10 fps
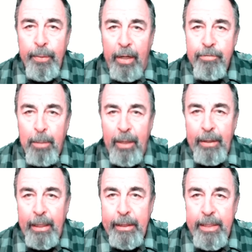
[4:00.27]
our smart
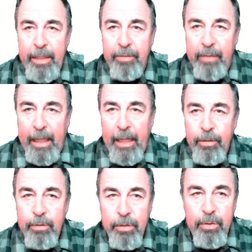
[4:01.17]
LED
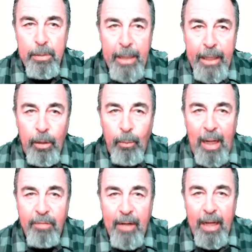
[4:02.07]
sketch to the Maker
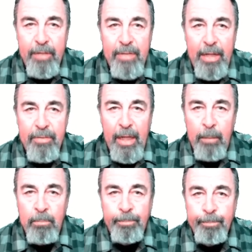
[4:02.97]
Wi-Fi
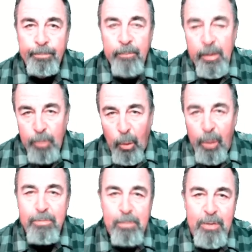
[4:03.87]
1010. Of
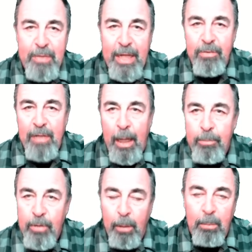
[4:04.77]
course, this takes time,
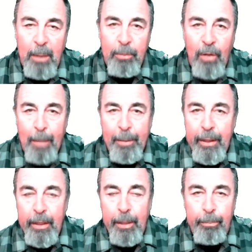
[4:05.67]
so I'm cropping
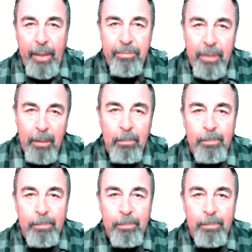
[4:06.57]
and compressing.